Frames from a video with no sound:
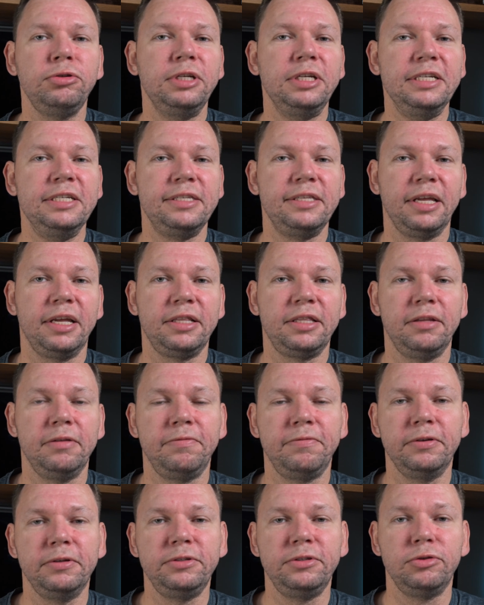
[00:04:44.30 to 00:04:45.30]
is that the
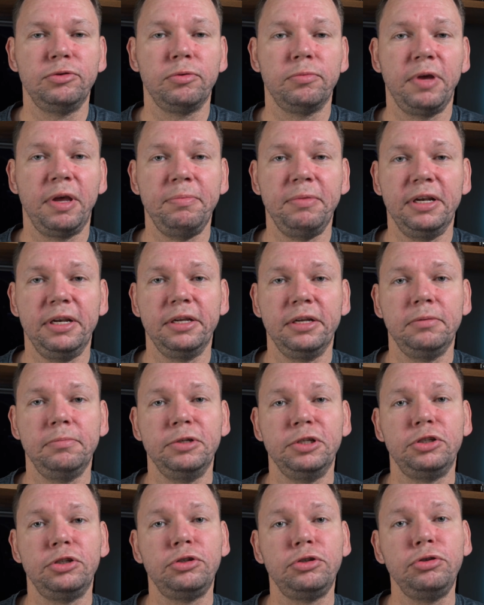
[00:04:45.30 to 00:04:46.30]
filters were maybe a little
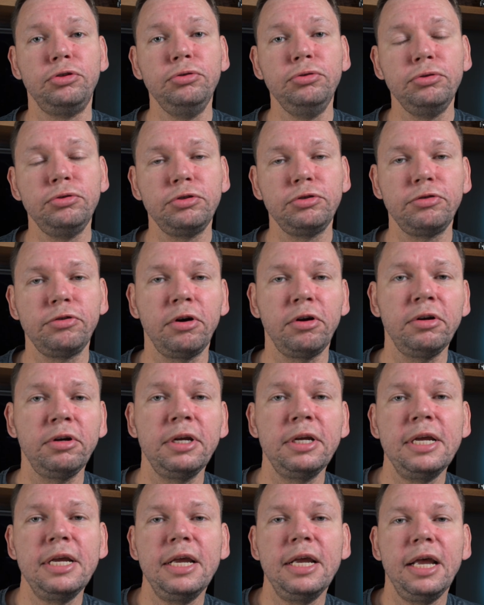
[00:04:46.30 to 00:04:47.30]
bit too
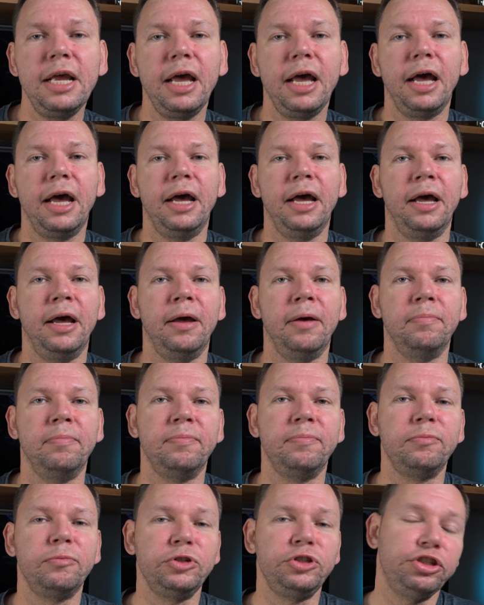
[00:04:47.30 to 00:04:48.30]
strong.
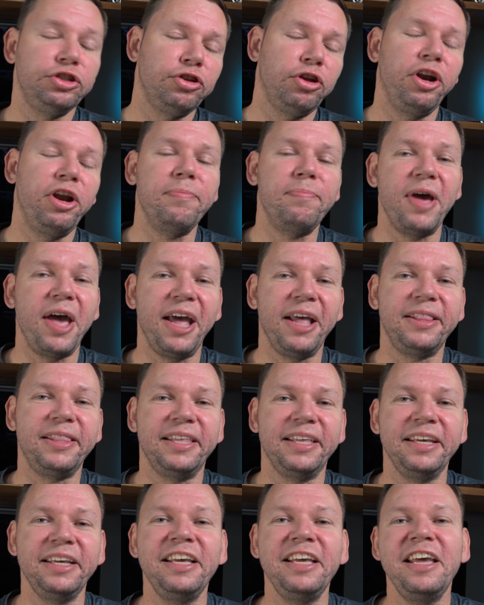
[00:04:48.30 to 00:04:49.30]
Which is not a bad
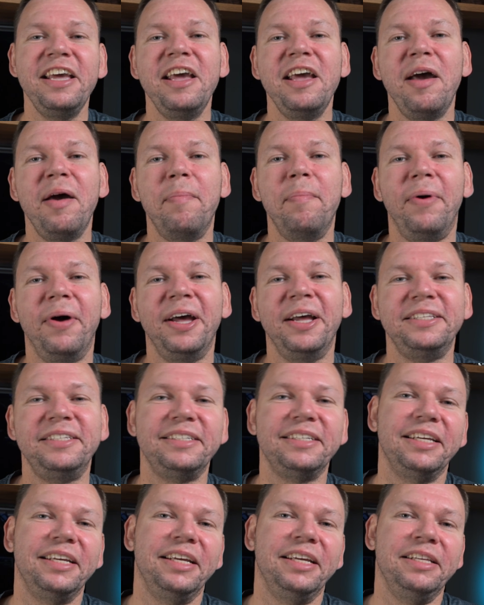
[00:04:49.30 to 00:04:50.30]
thing, but
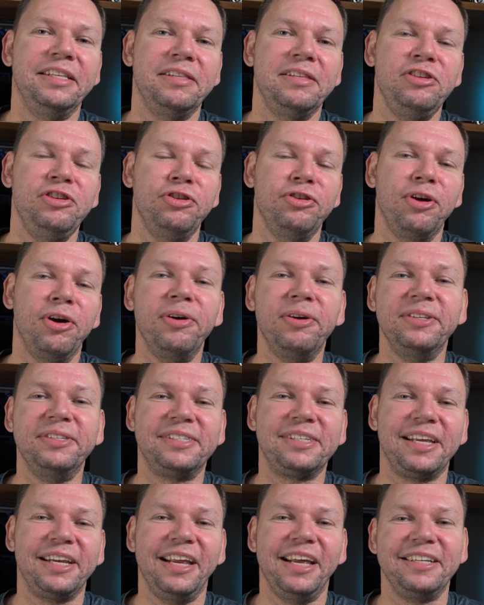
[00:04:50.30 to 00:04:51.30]
you know it's
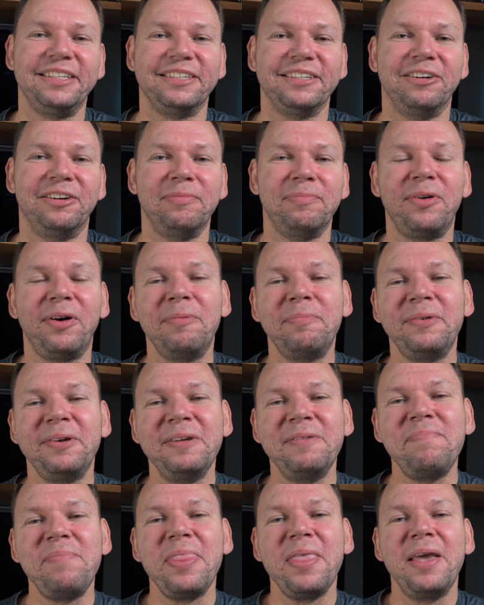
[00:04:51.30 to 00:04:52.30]
connected on
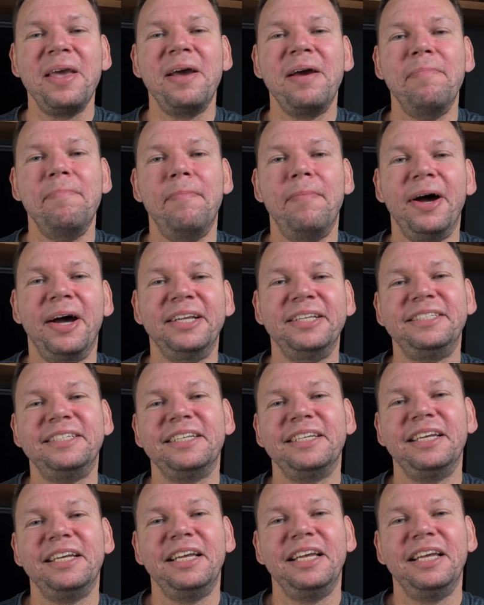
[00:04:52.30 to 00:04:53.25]
properly. But